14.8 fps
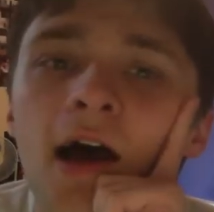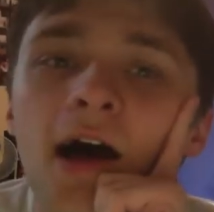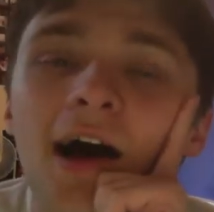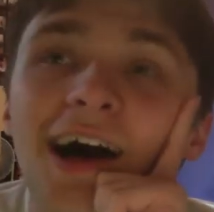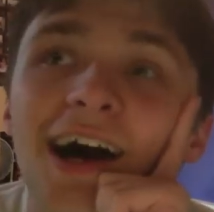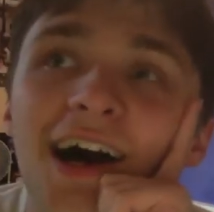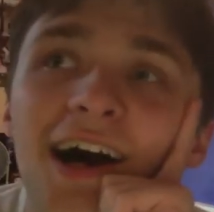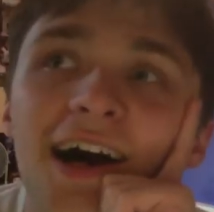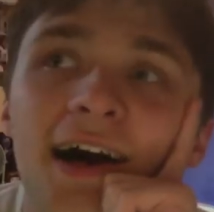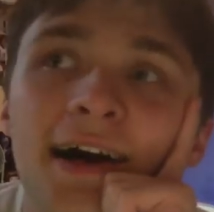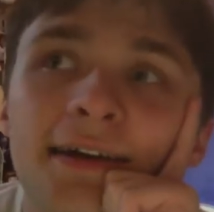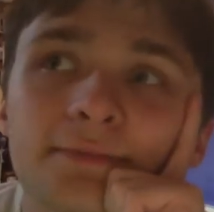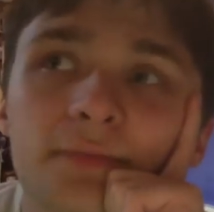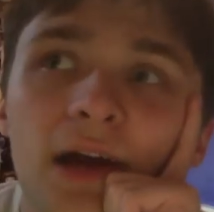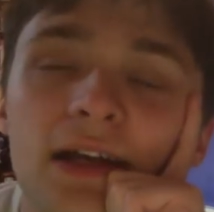
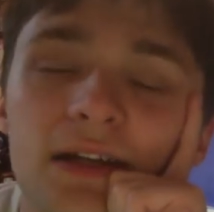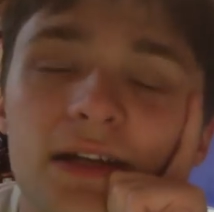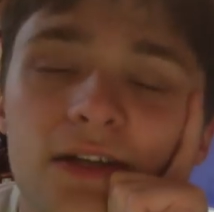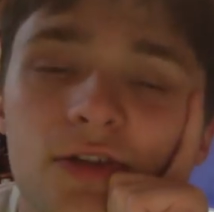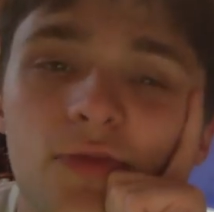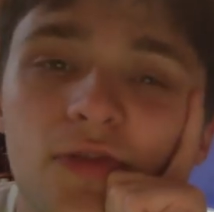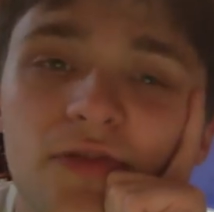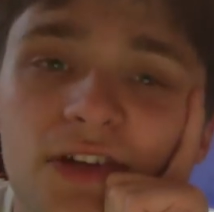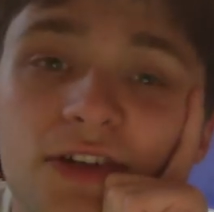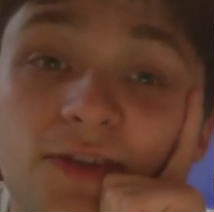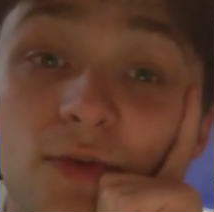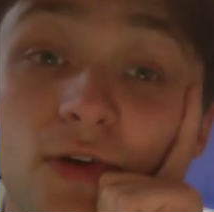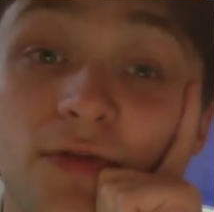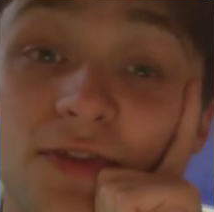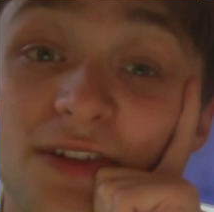I need to do more videos
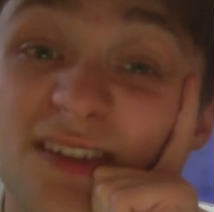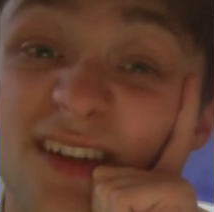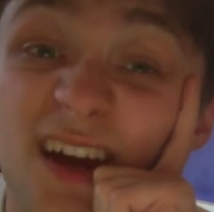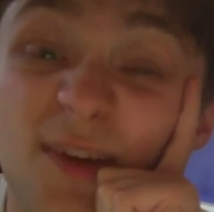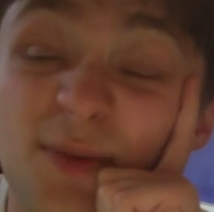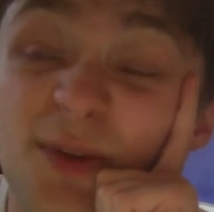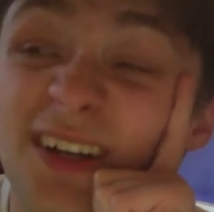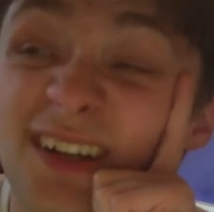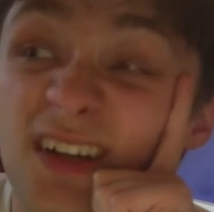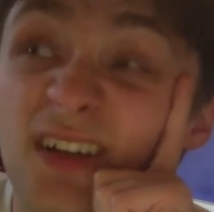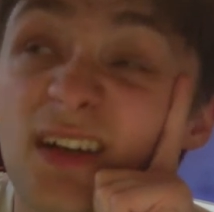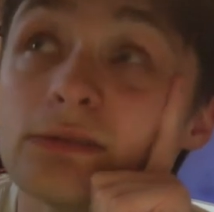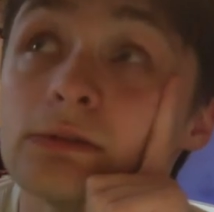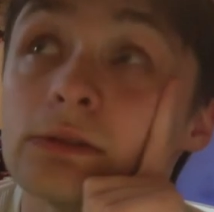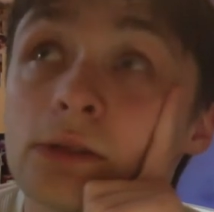more often. It's terrible, I know.
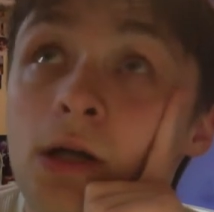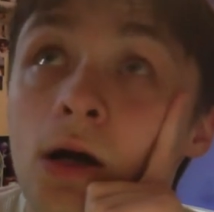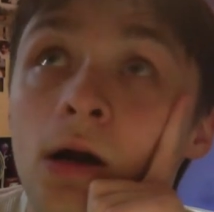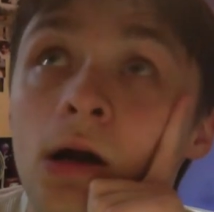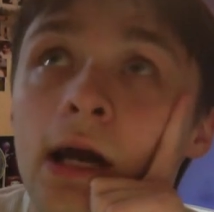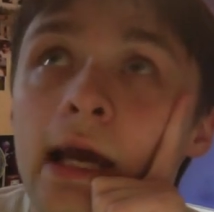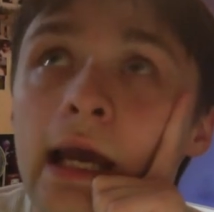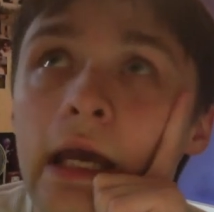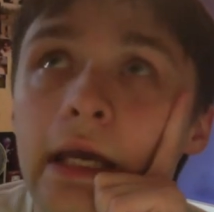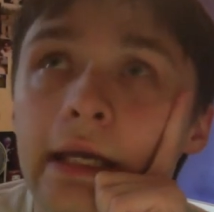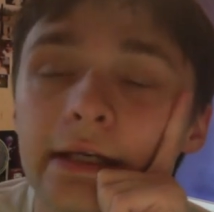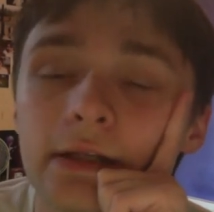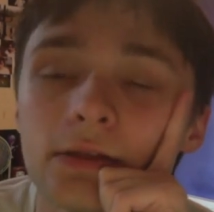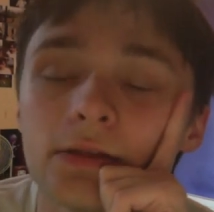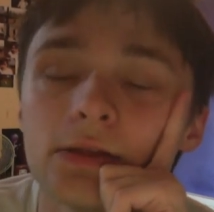I'm
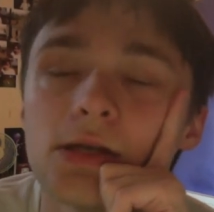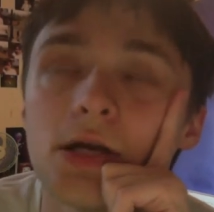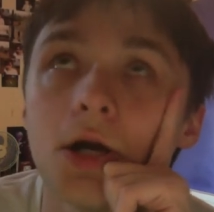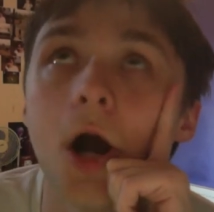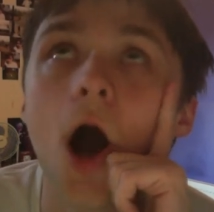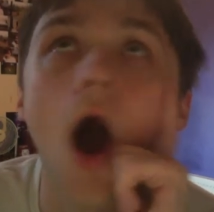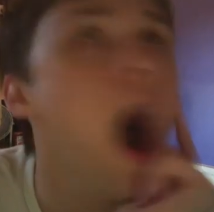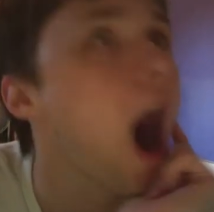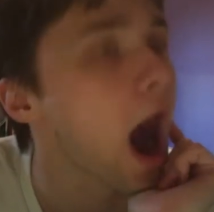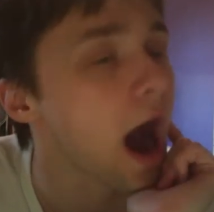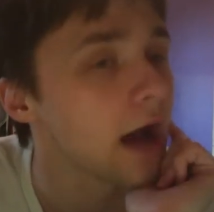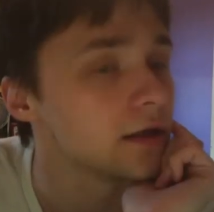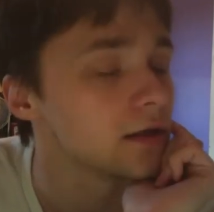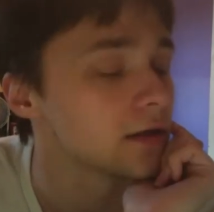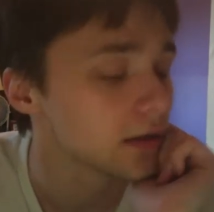sorry.
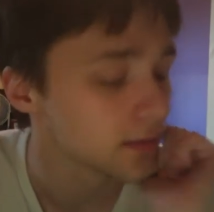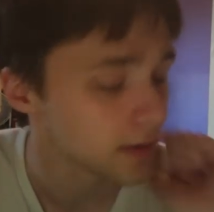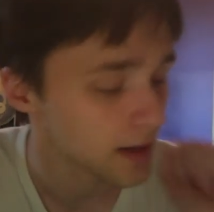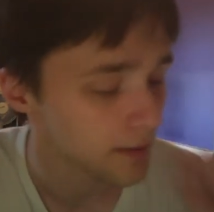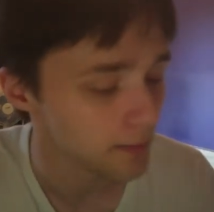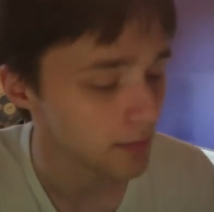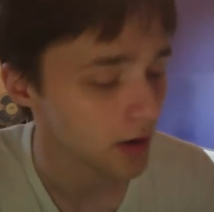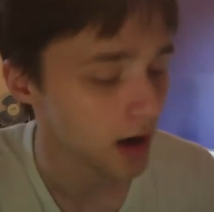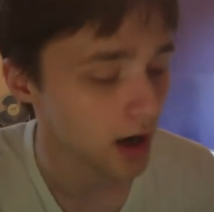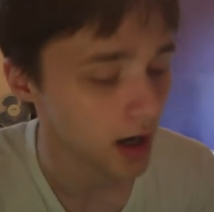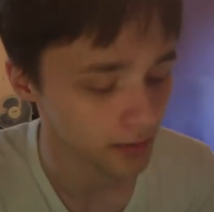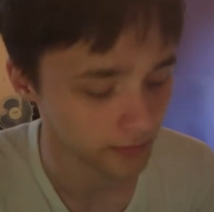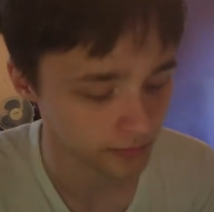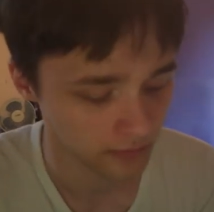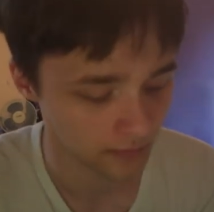God, you're not my
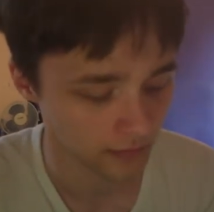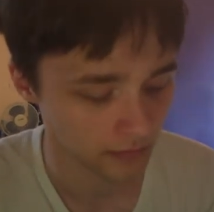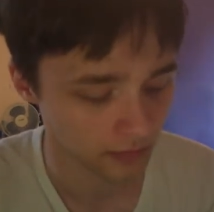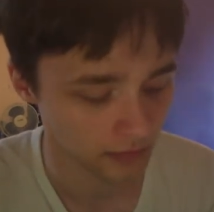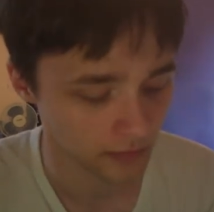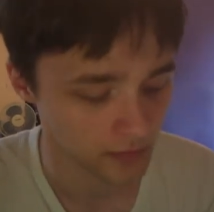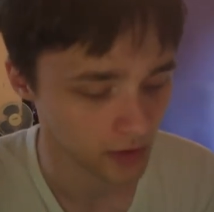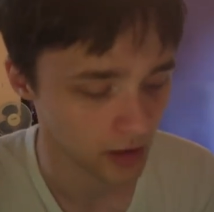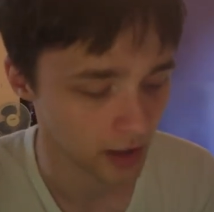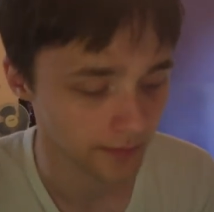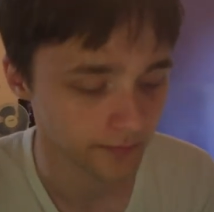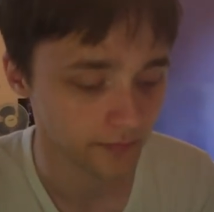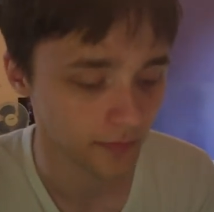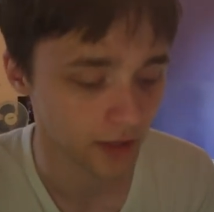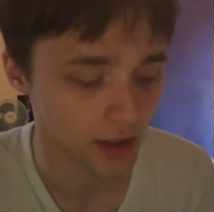mom. Sorry,
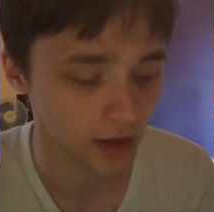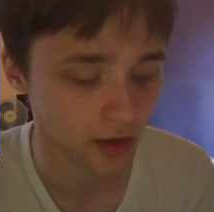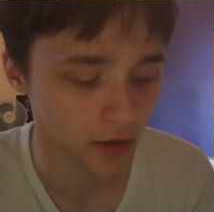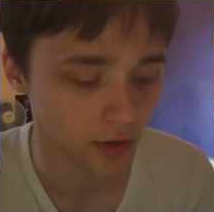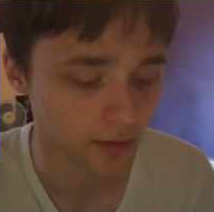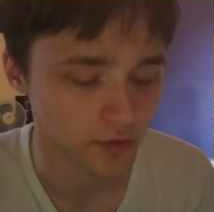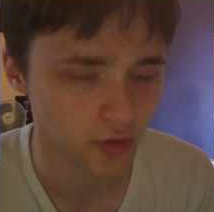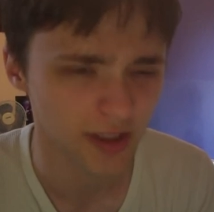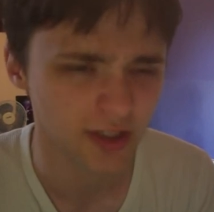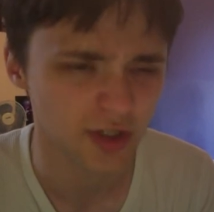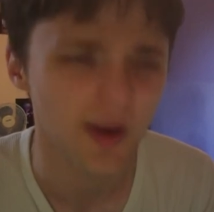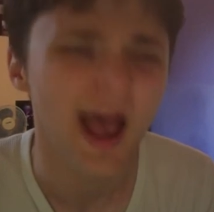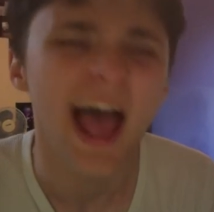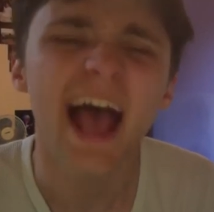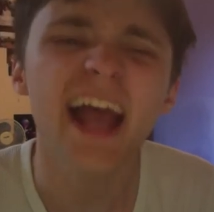I don't know who I'm talking
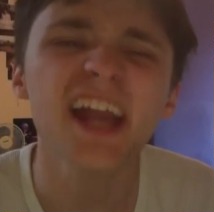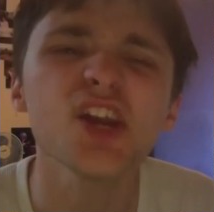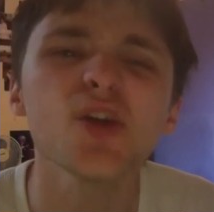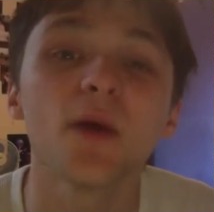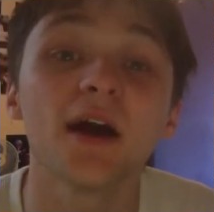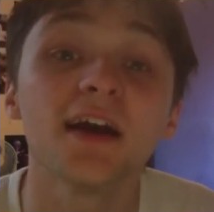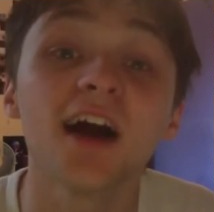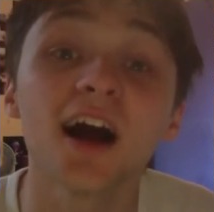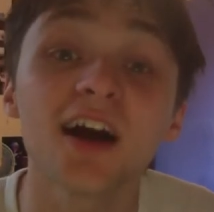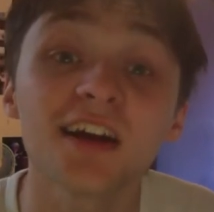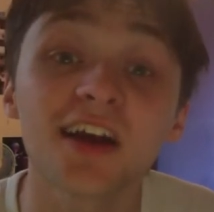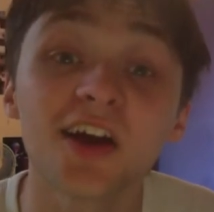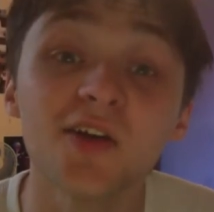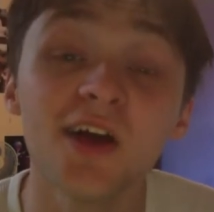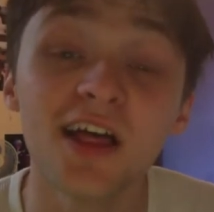to. Anyway, I'm
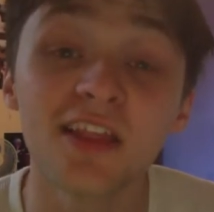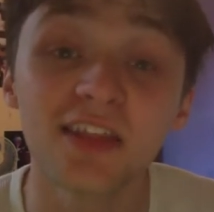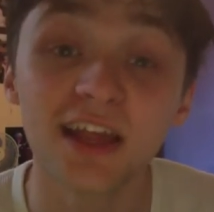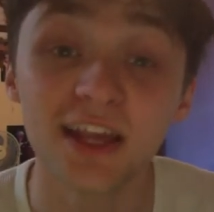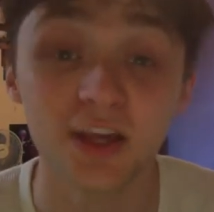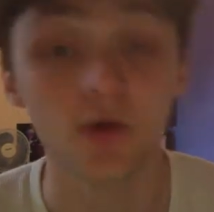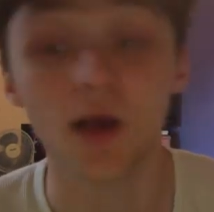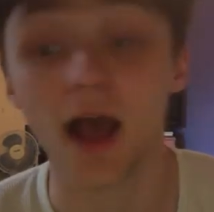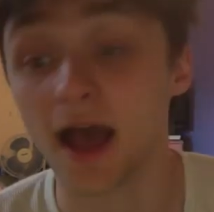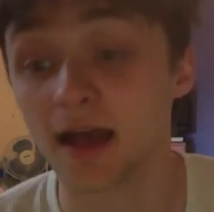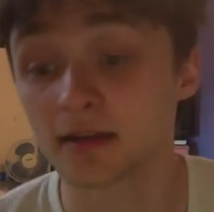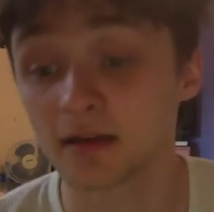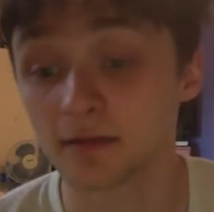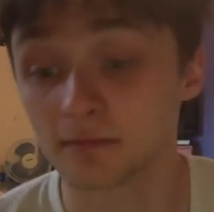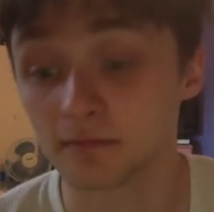going to go. Thank you,
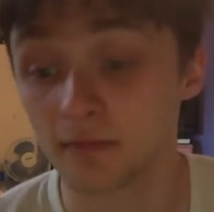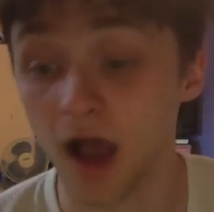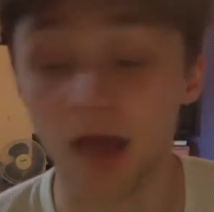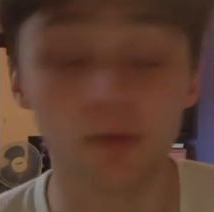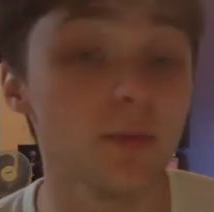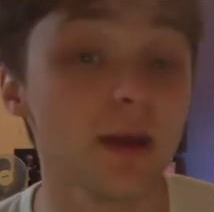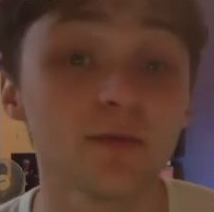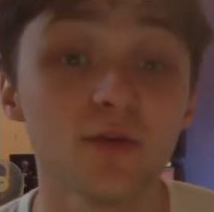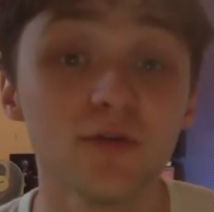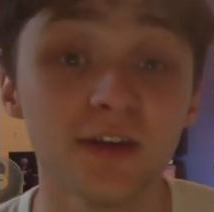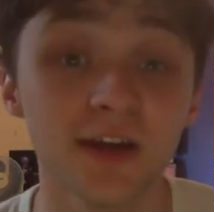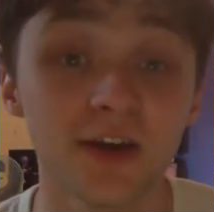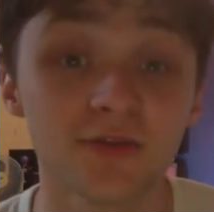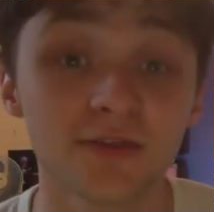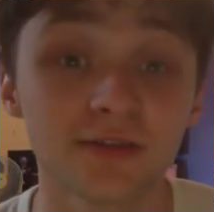and I will make more
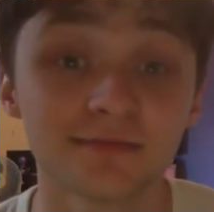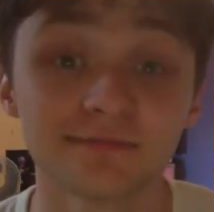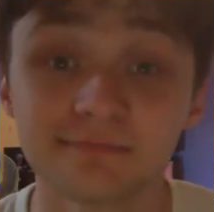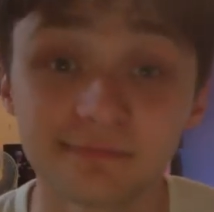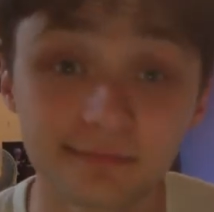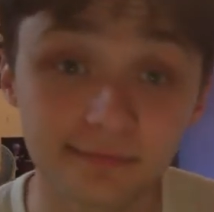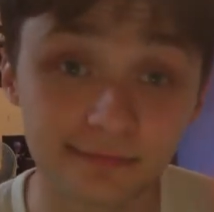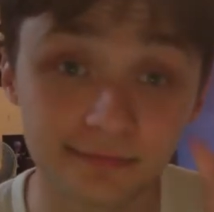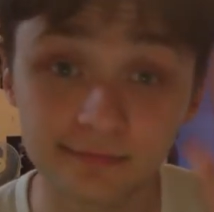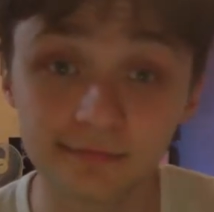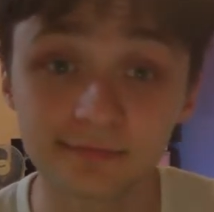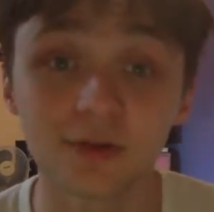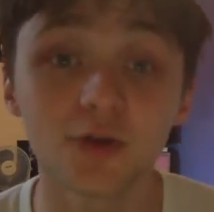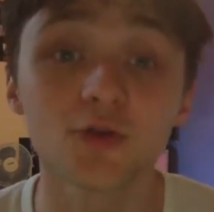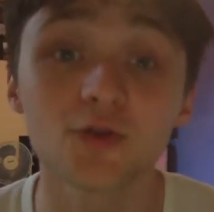videos.
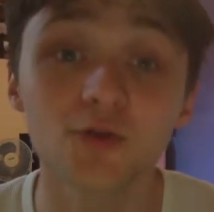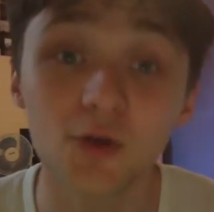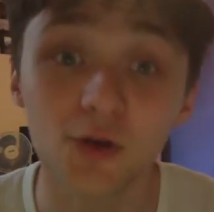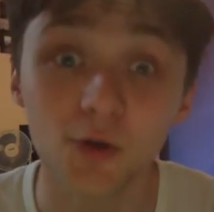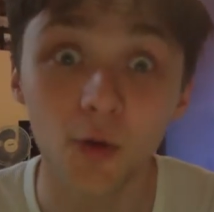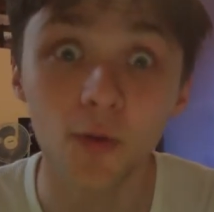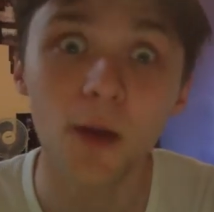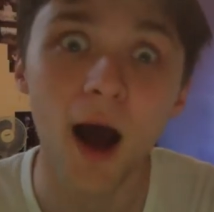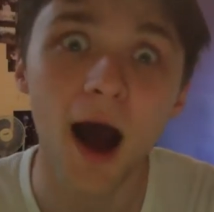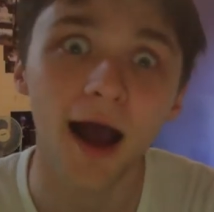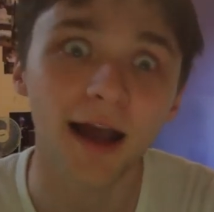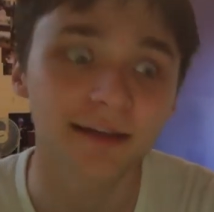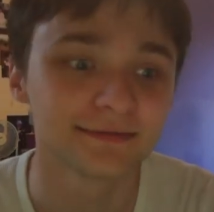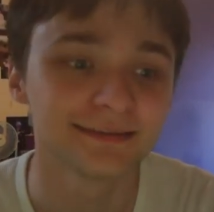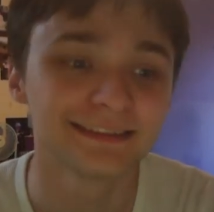Toodaloo, bye.